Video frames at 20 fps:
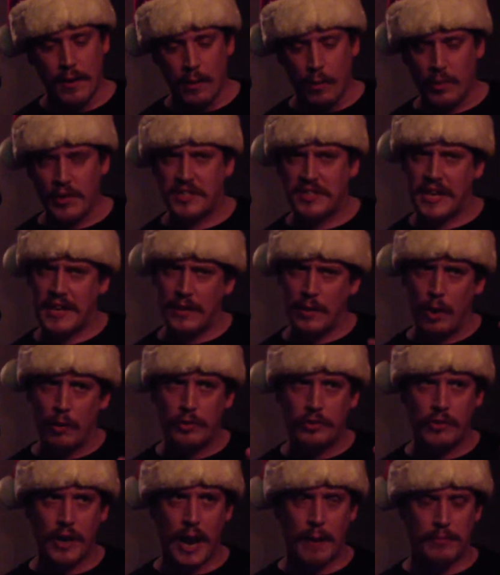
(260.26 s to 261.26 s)
We set no
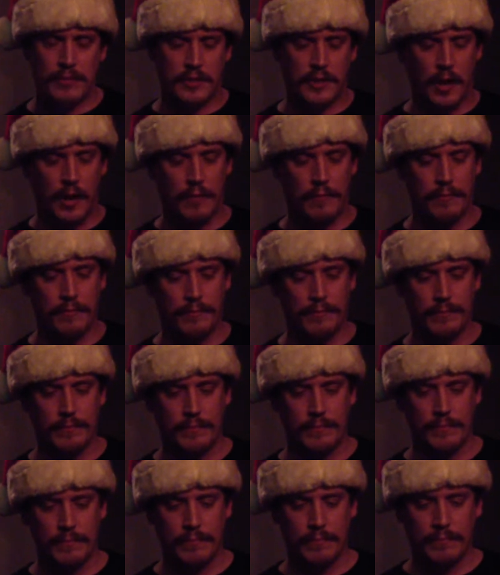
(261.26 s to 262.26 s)
traps, son.
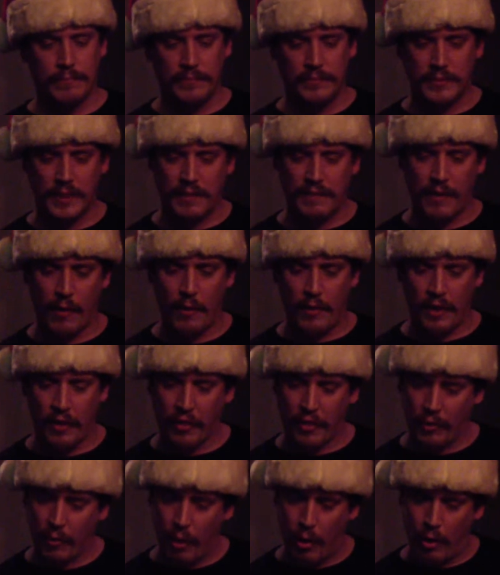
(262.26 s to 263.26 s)
They fell into
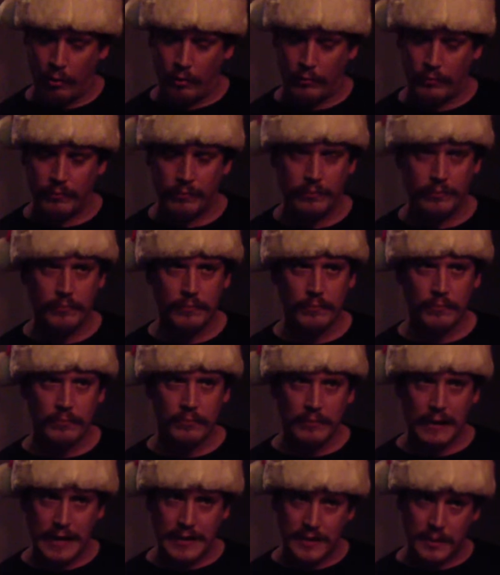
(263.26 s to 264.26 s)
their own.
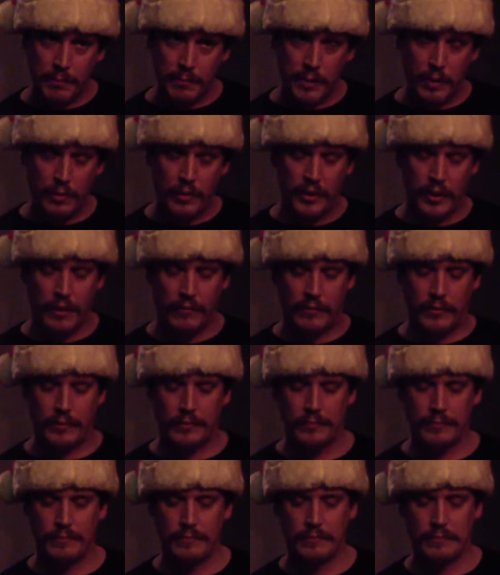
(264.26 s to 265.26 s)
That's the beauty of
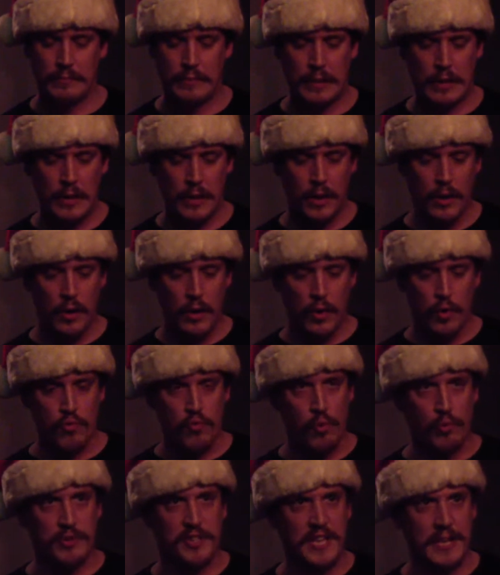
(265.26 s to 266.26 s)
it.
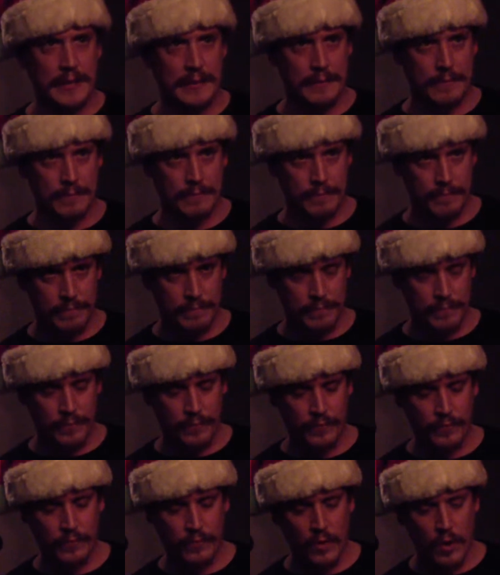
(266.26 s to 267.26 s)
Routine.
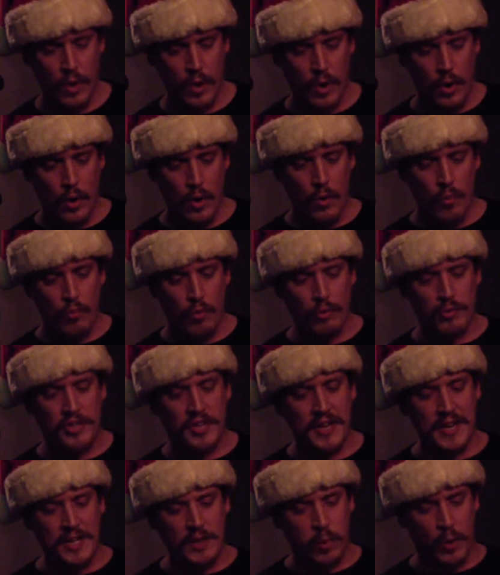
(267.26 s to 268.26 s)

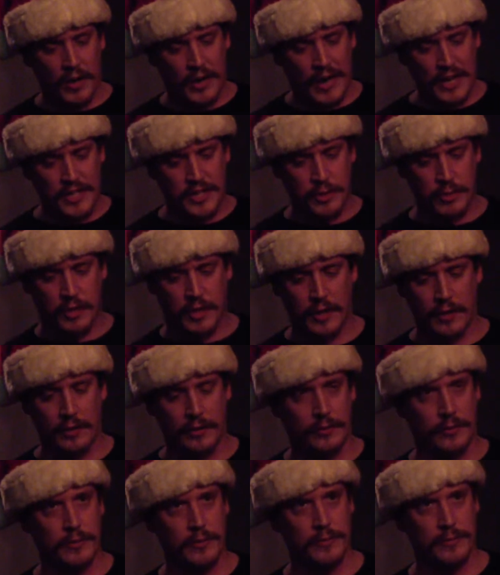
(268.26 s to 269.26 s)
Routine's what gets you
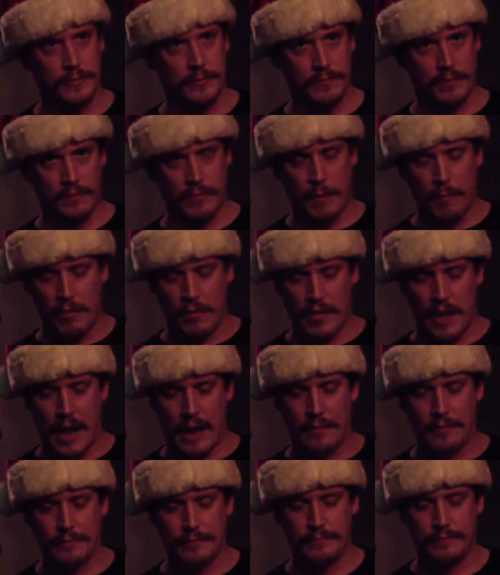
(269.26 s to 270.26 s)
killed. Remember
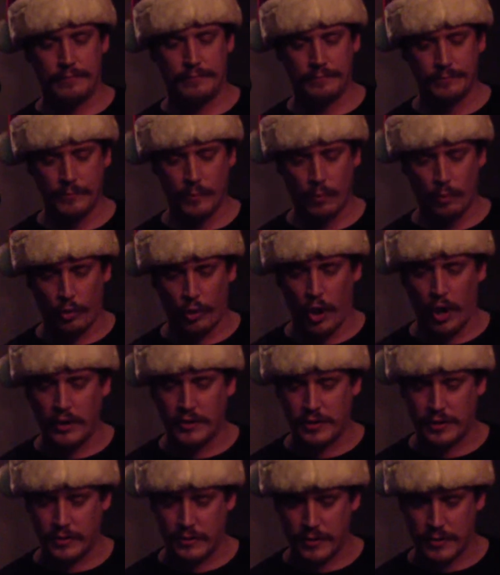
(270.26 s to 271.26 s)
that. We're
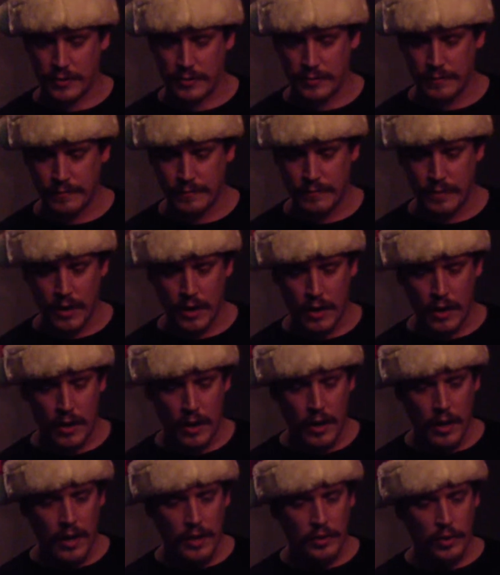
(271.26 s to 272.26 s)
hunters.
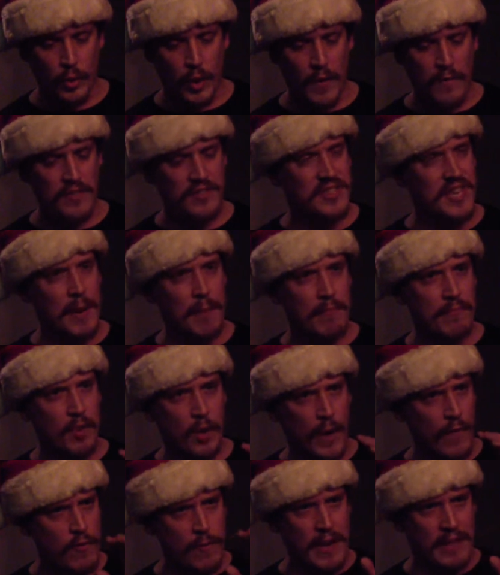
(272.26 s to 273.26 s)
Don't
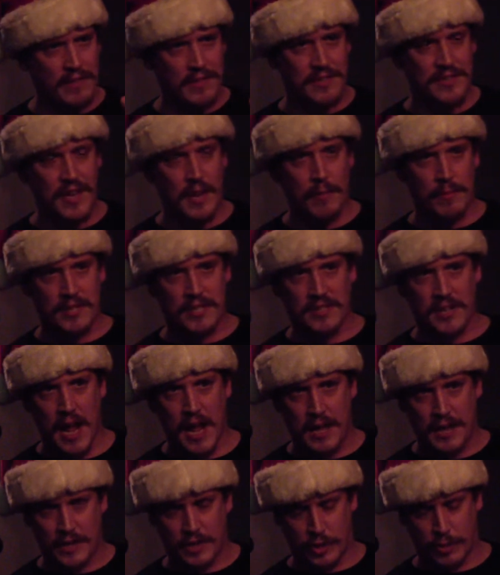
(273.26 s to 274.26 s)
ever make the same
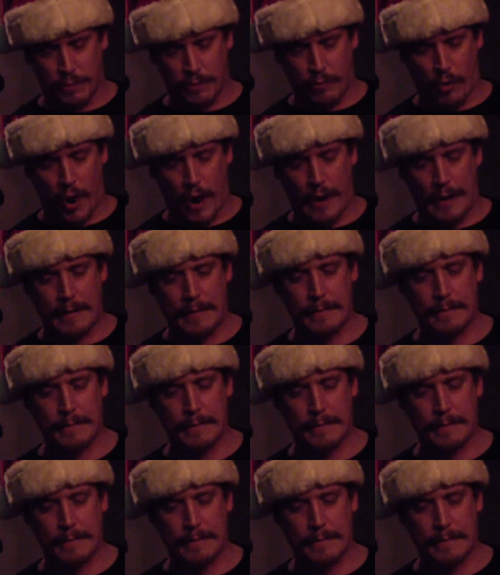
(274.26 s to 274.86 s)
mistake as your prey.